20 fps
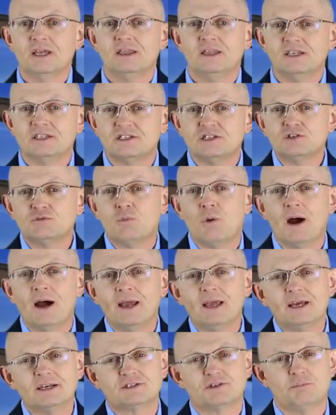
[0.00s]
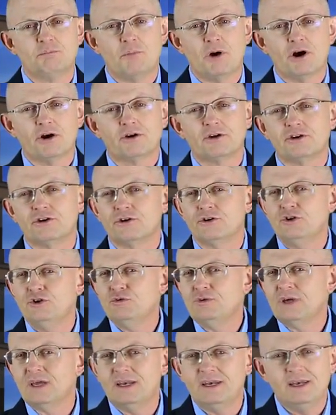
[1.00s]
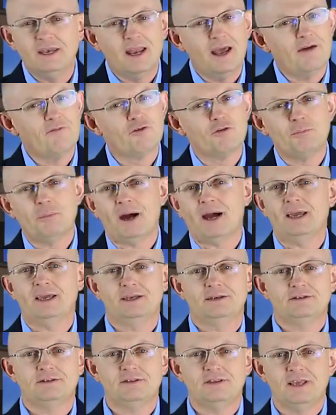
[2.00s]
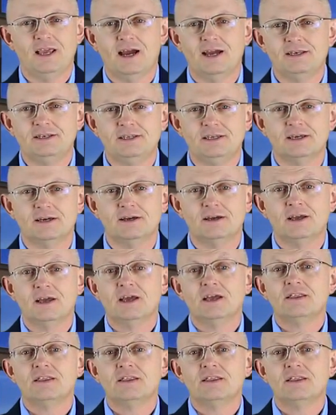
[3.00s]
This is why, as a marketer, you can never buy into the idea